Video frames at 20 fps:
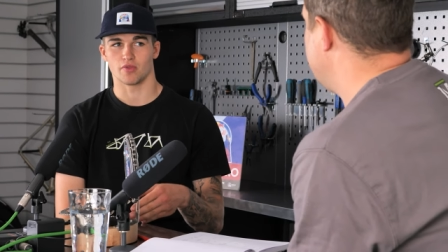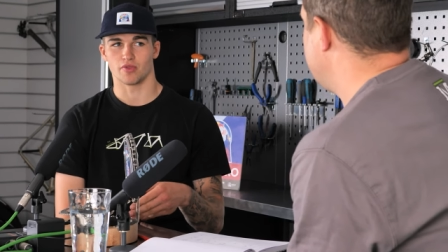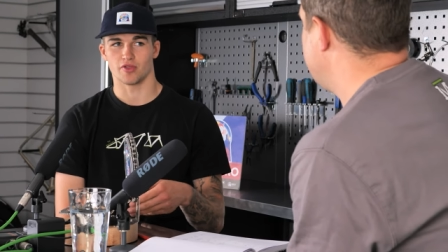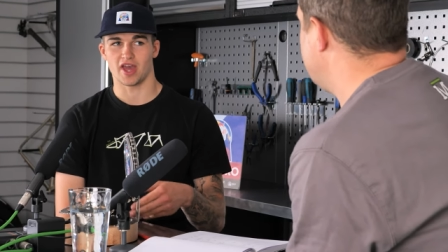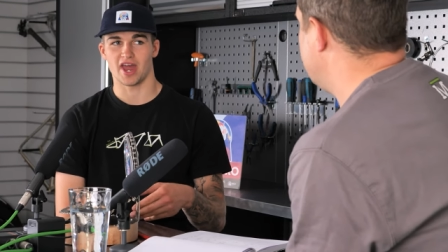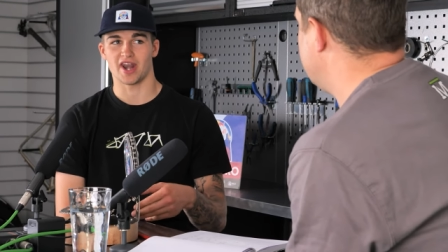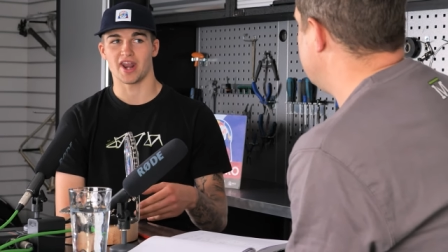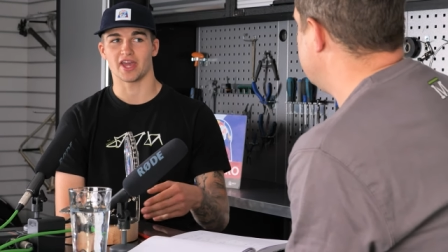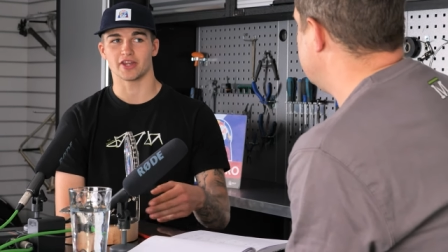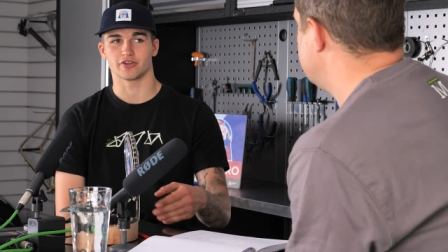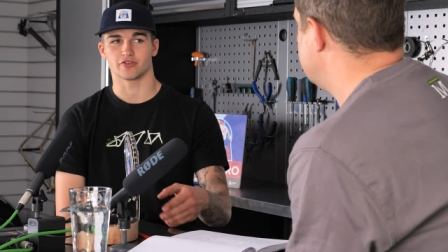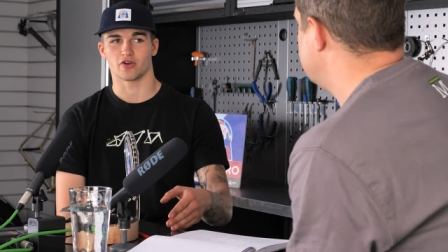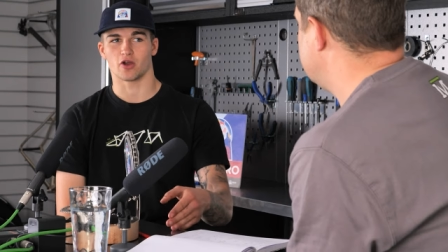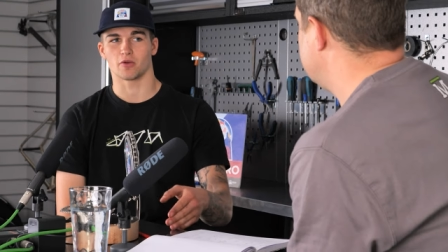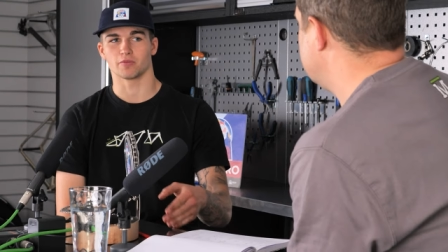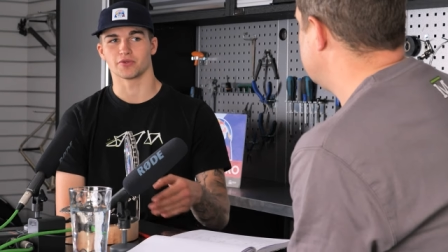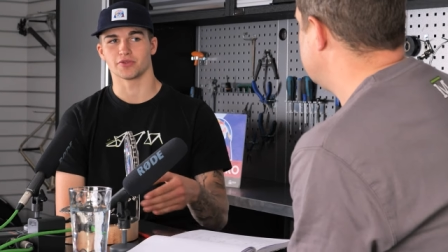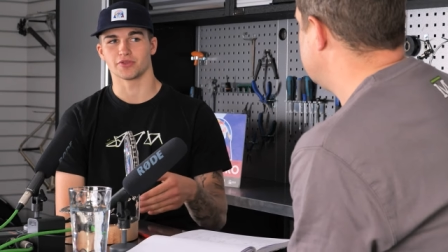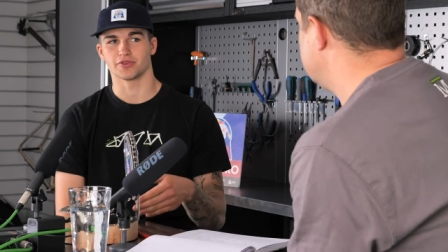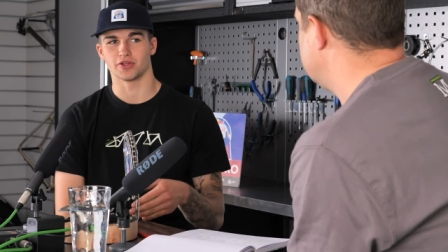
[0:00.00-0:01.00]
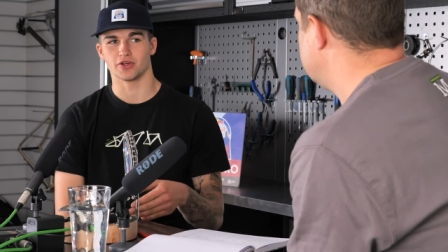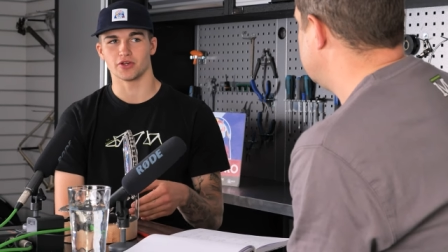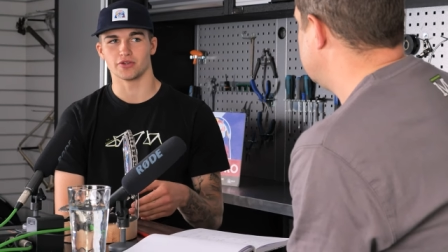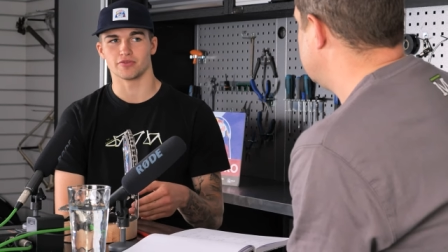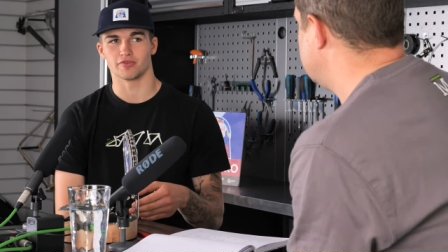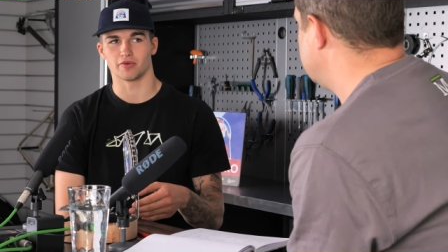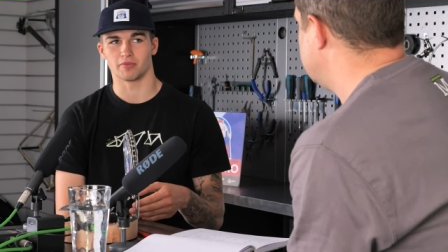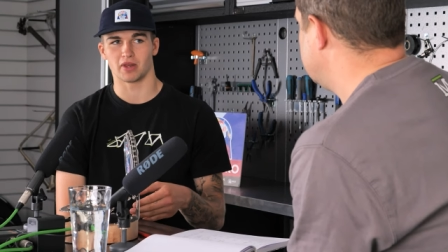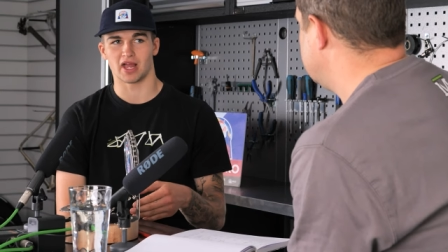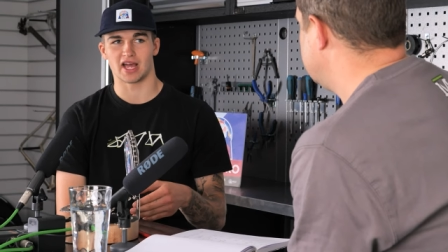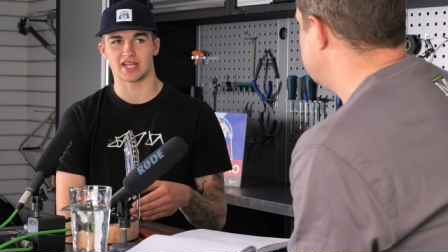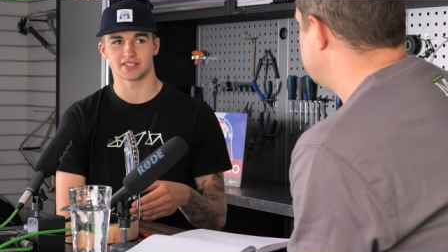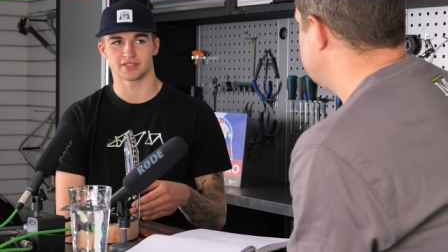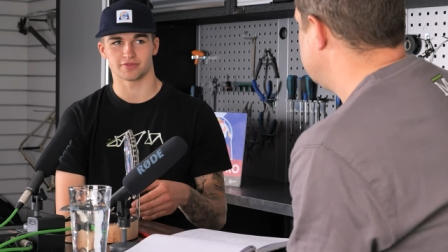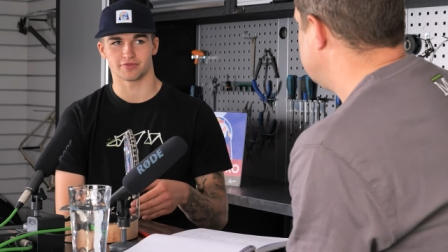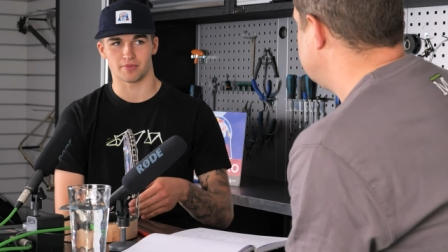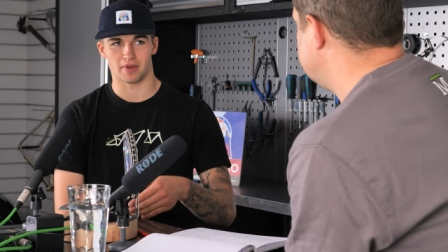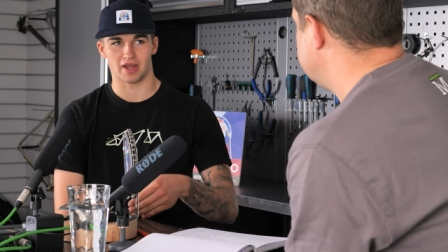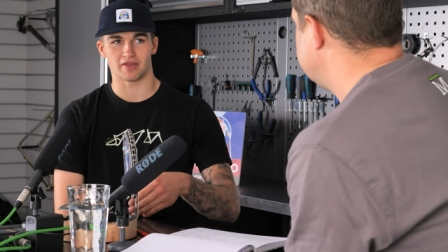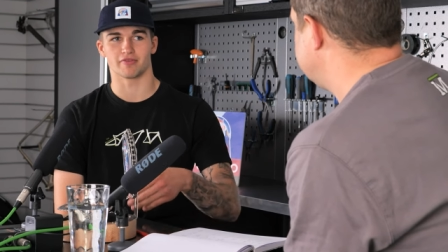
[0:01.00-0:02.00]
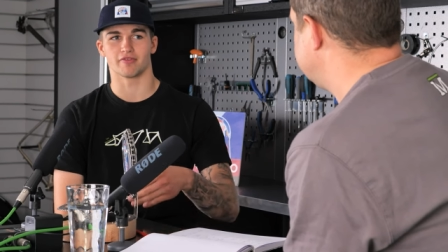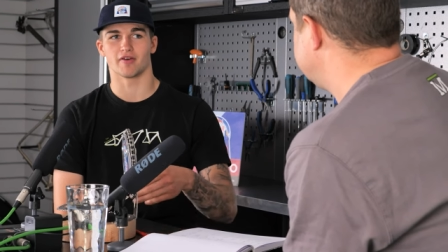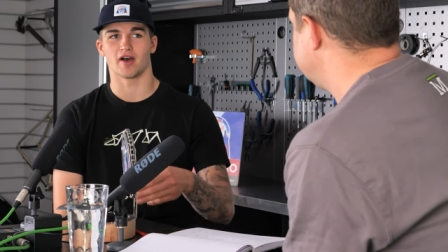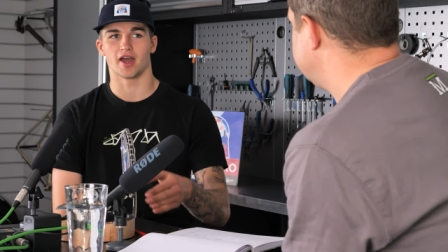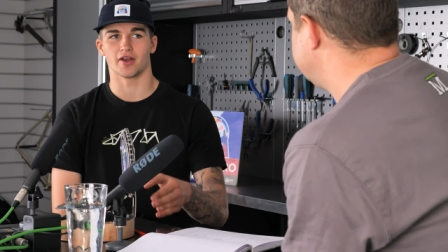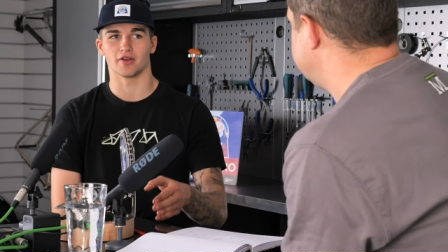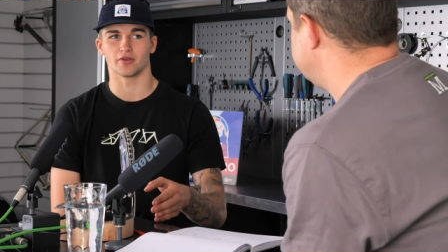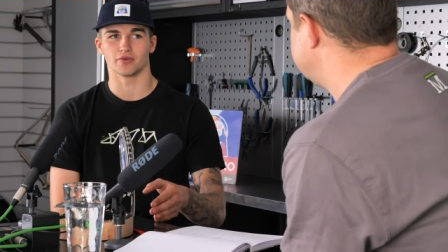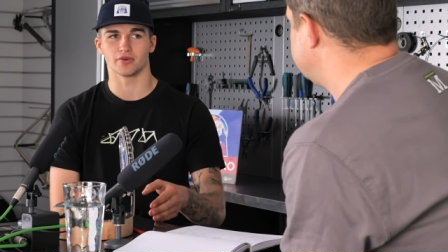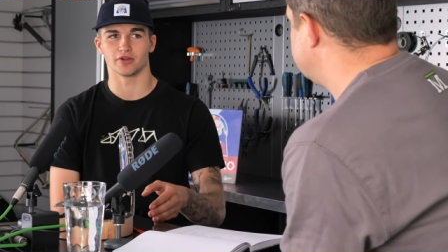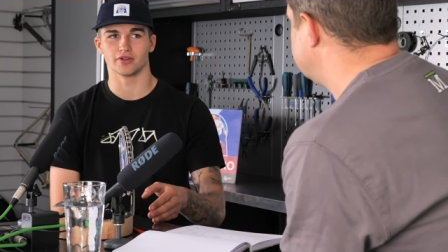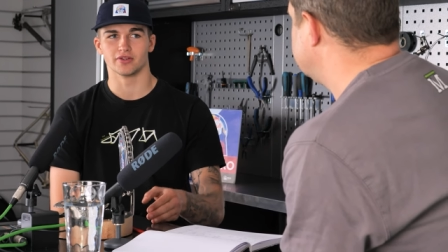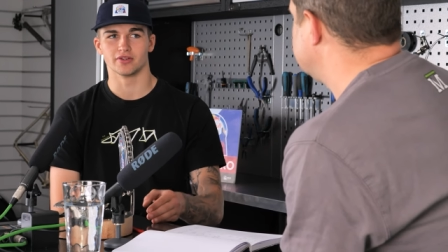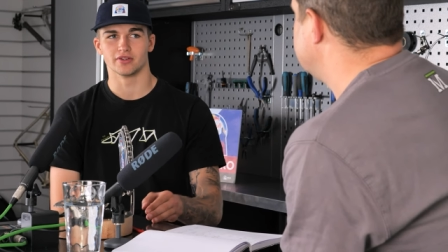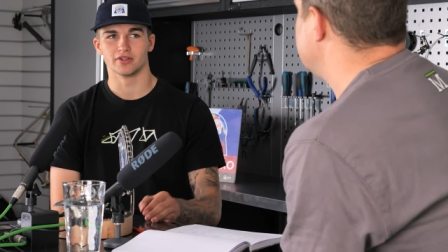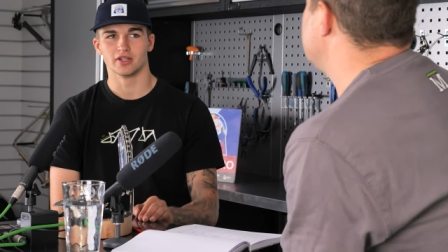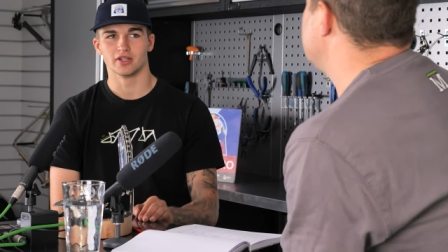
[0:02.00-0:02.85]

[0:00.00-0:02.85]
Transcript: Then I dropped third from last for my final run.